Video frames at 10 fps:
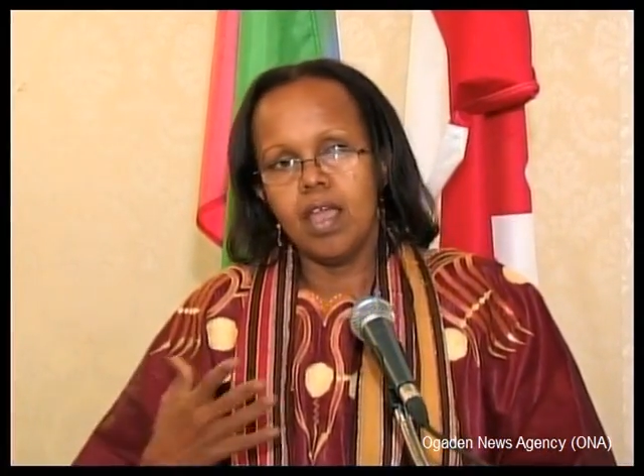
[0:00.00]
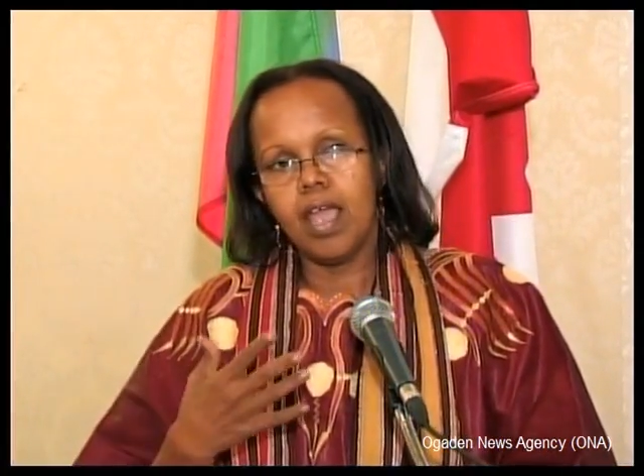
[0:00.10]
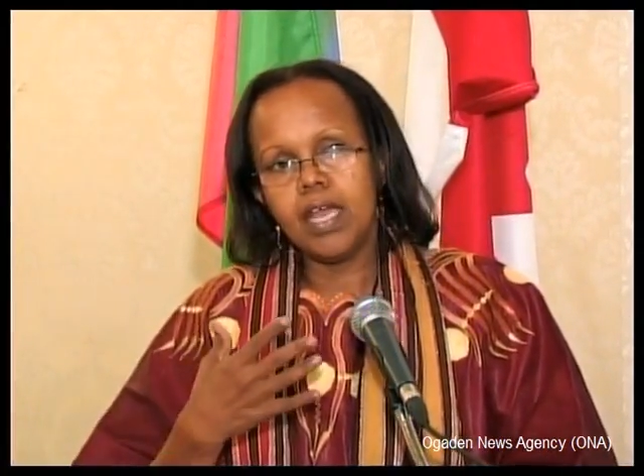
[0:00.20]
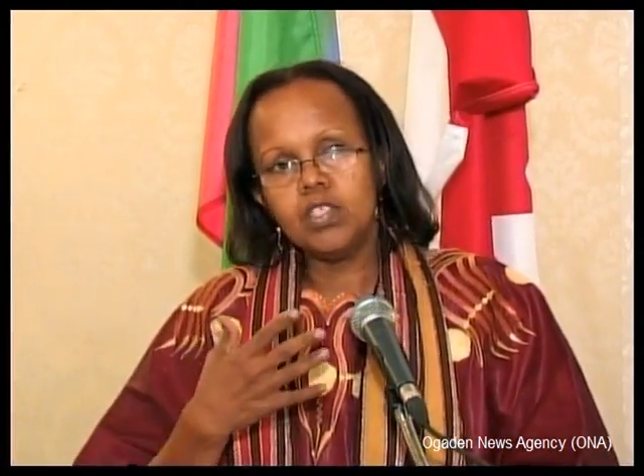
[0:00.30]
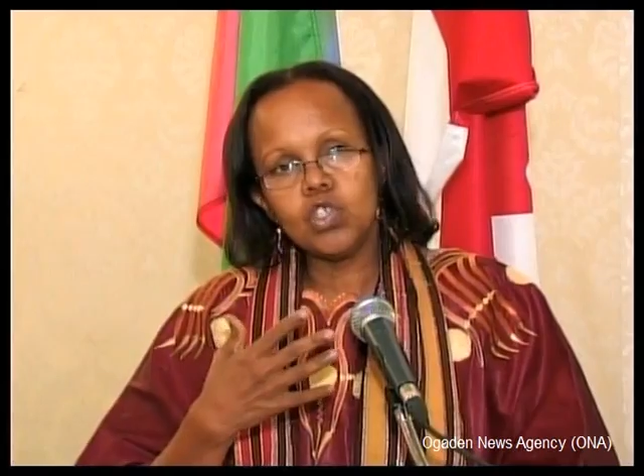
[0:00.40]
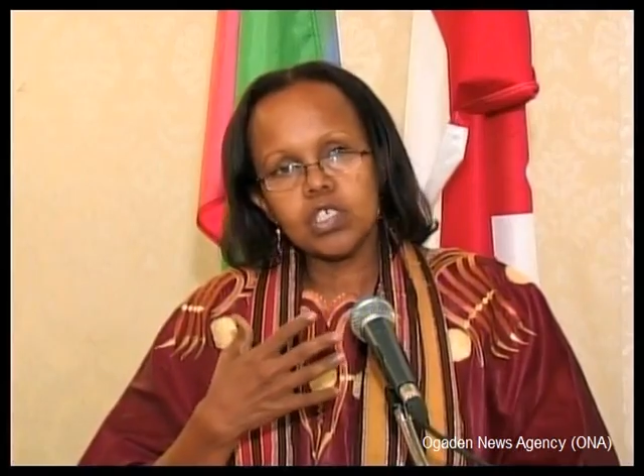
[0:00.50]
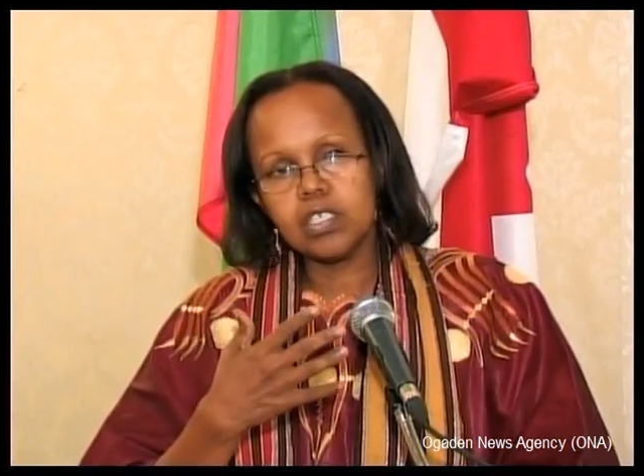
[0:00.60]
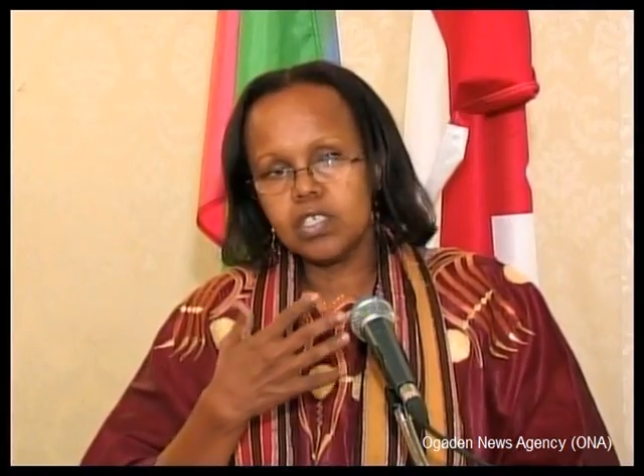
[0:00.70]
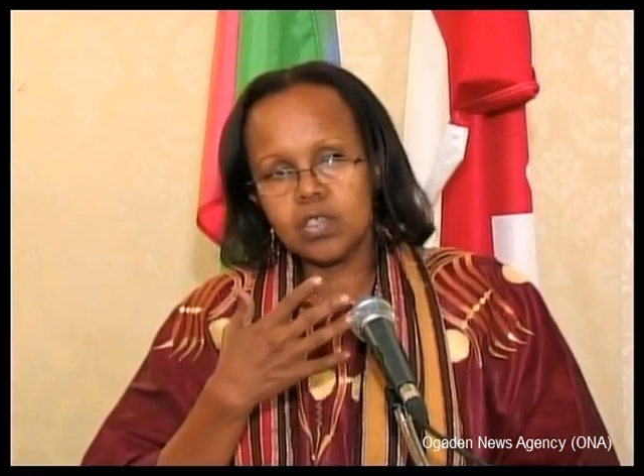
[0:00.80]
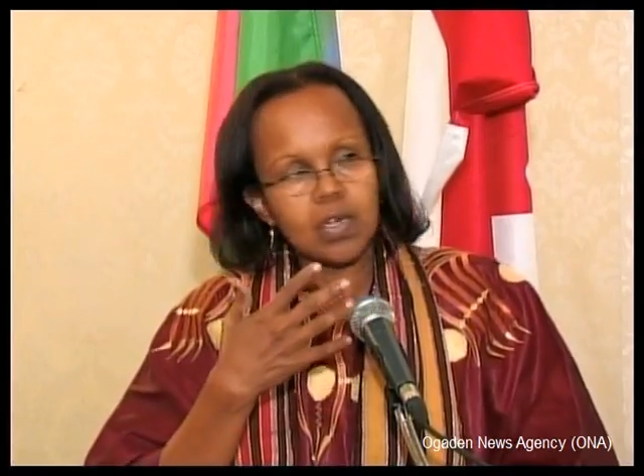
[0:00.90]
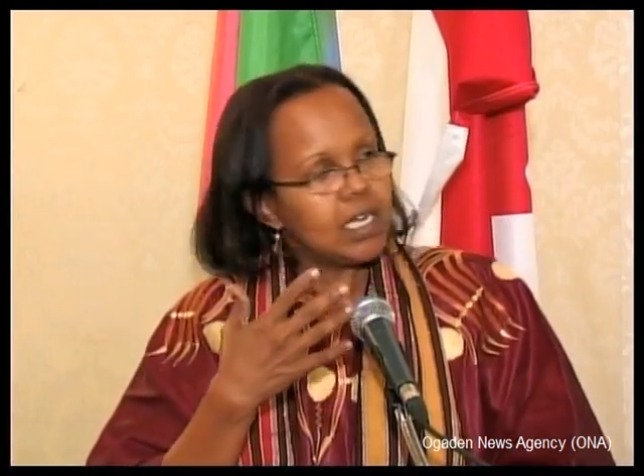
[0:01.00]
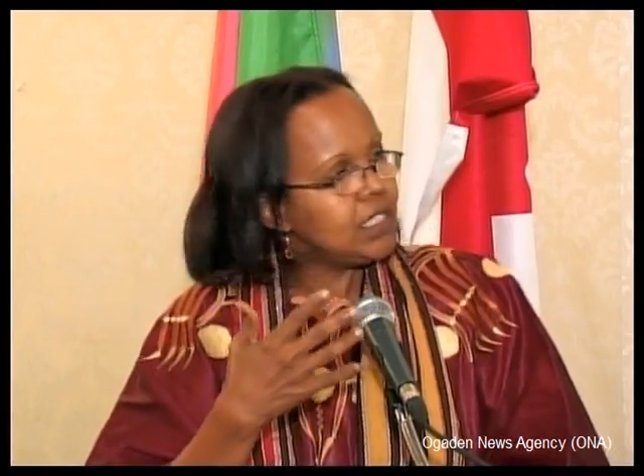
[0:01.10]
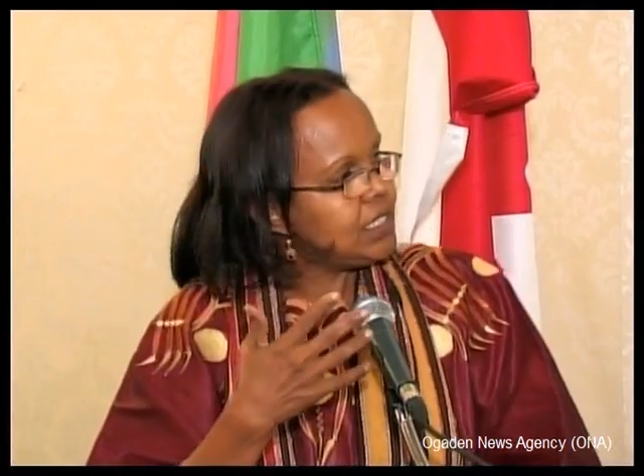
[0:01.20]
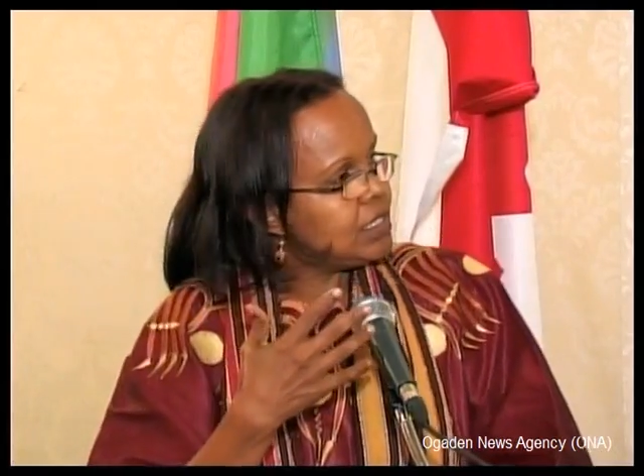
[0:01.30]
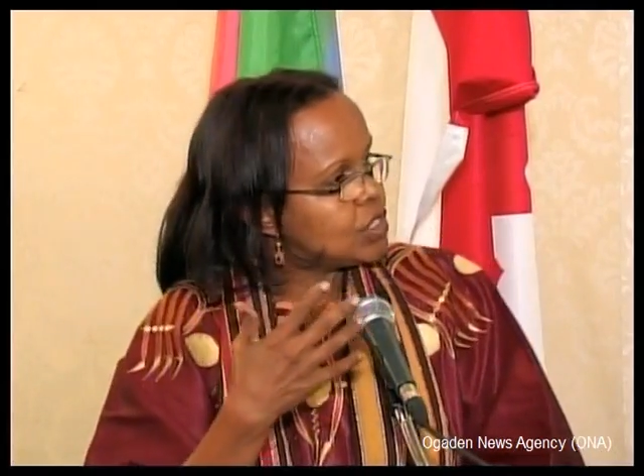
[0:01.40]
And just
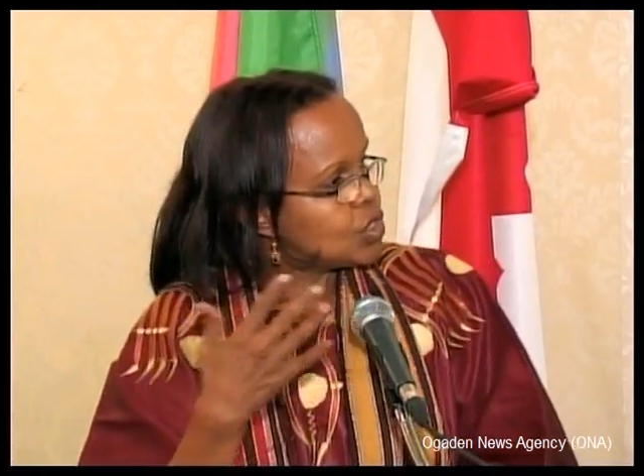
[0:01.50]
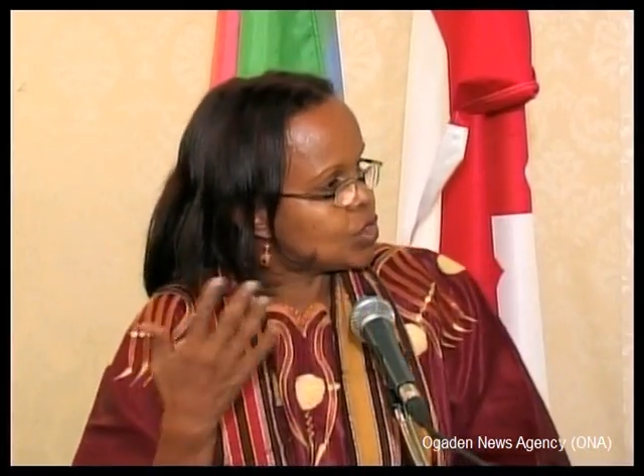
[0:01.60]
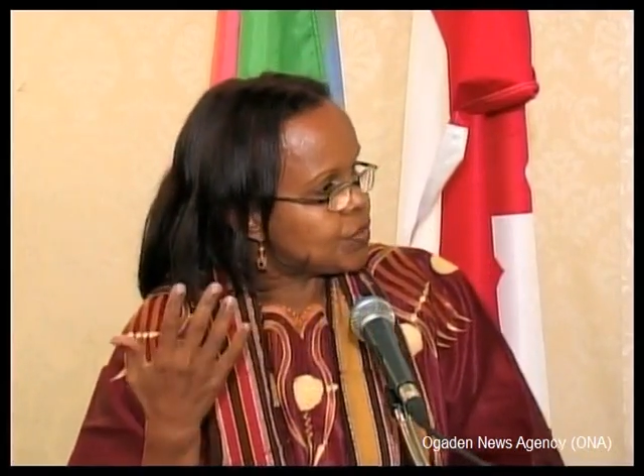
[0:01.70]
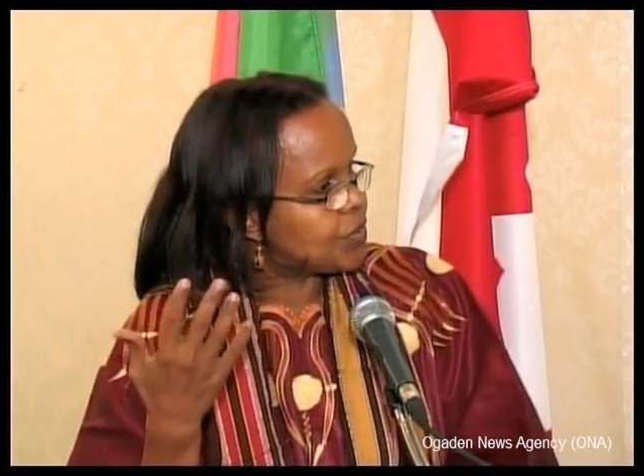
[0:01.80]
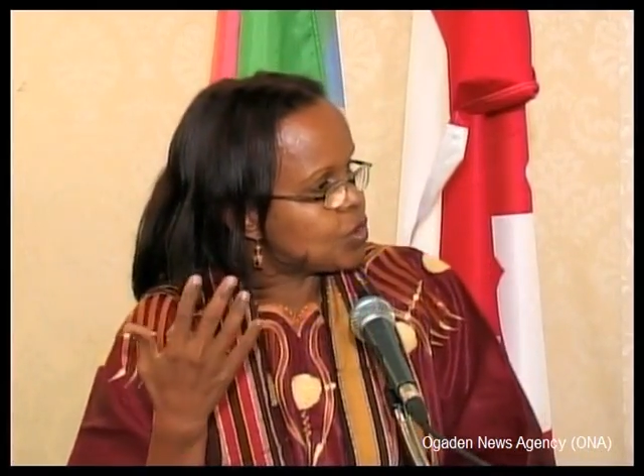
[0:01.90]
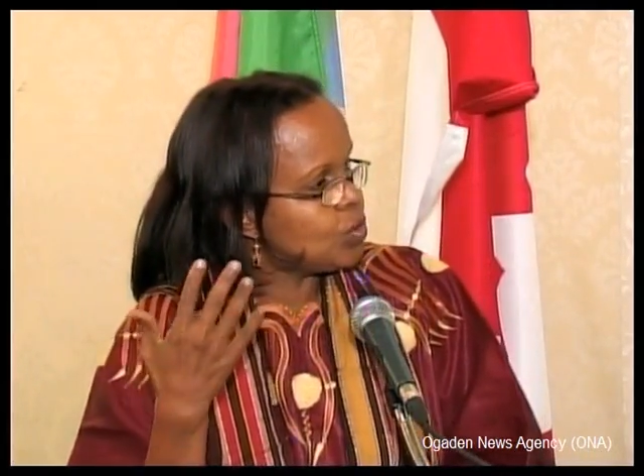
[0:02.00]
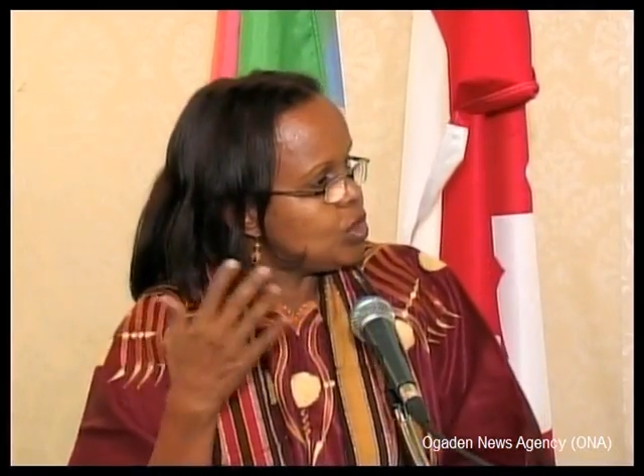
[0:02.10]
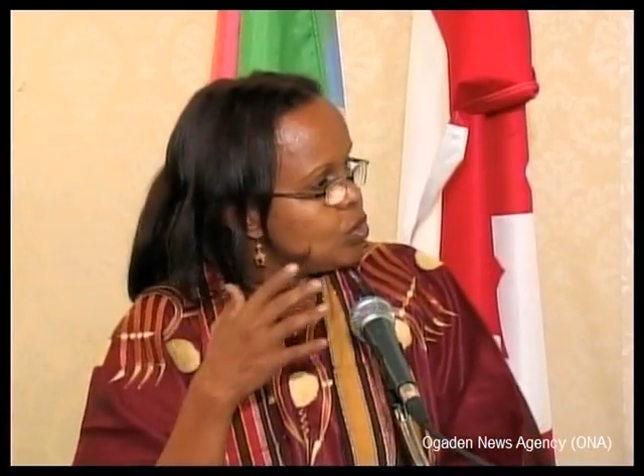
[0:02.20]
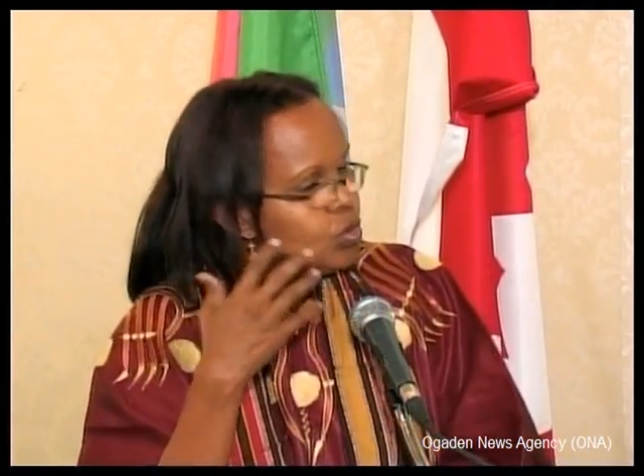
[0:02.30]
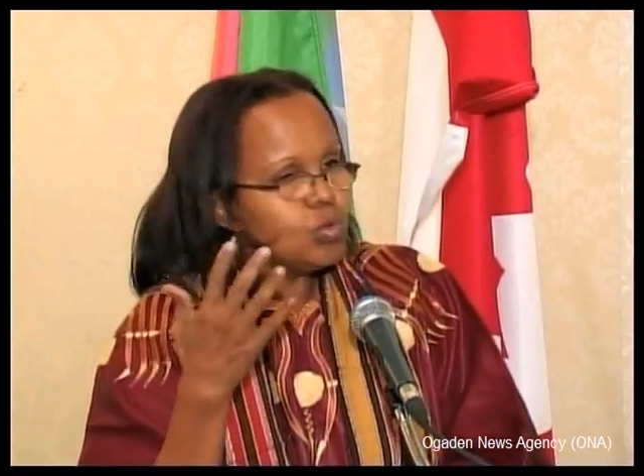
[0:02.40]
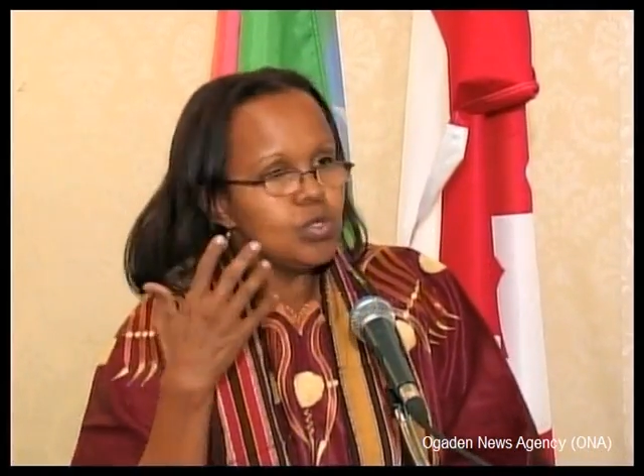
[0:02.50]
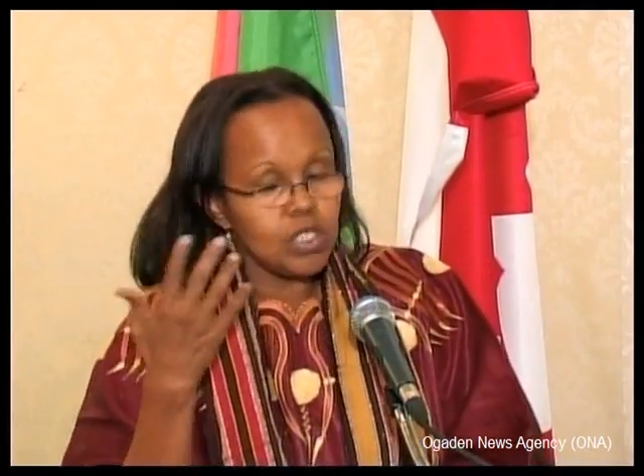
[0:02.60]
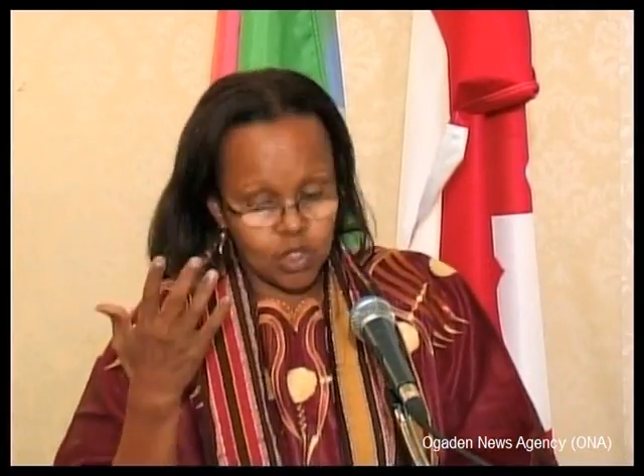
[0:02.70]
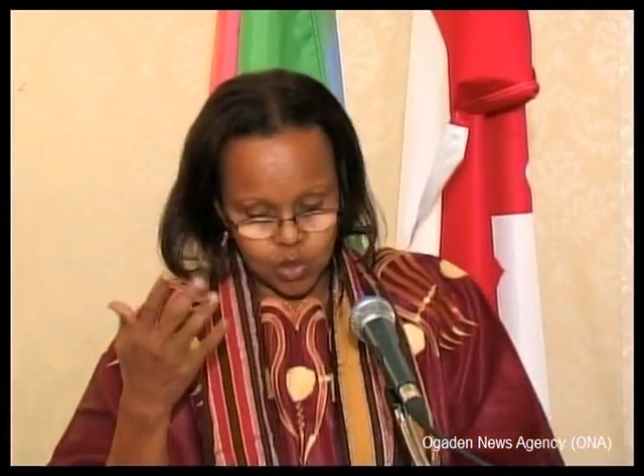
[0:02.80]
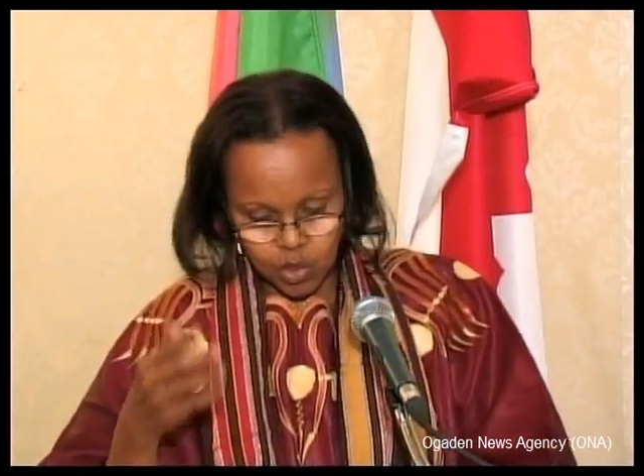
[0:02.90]
scratching the surface, when you do
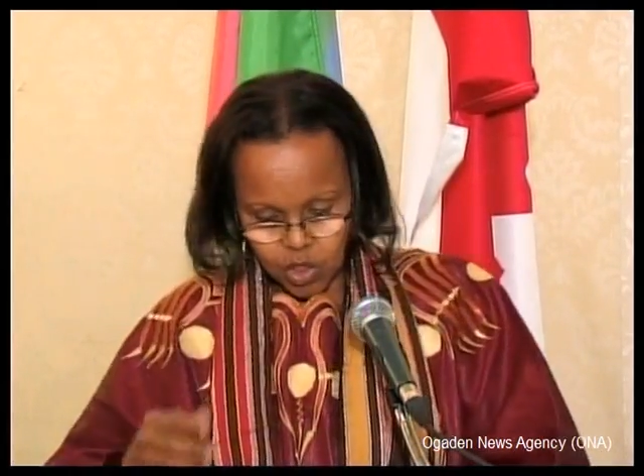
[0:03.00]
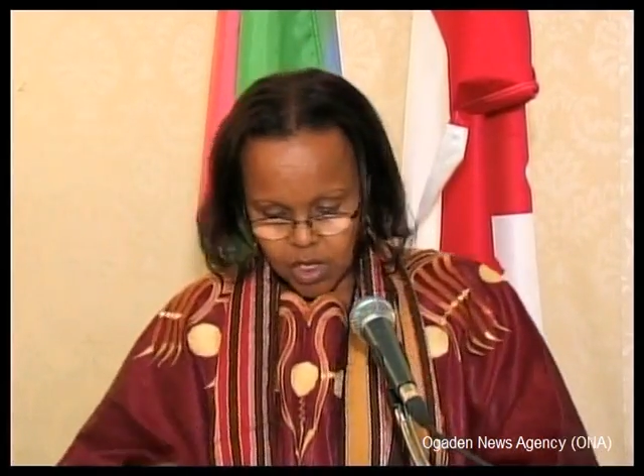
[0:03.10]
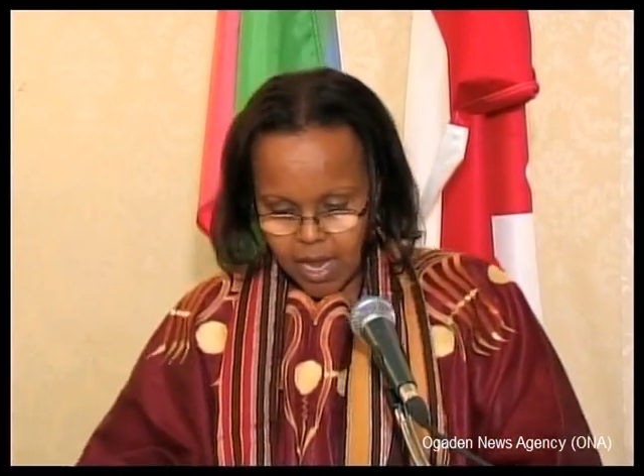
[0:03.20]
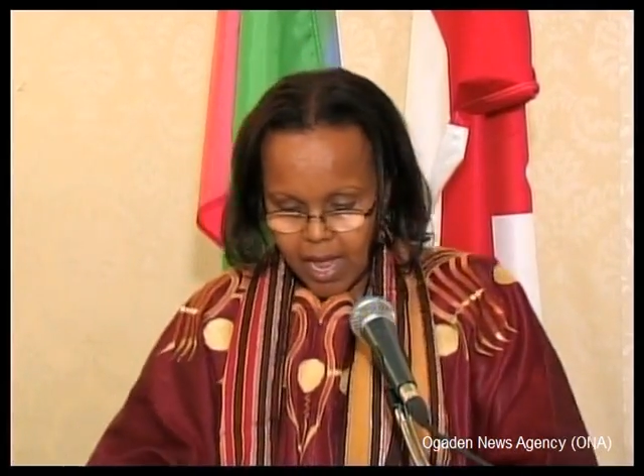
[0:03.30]
research,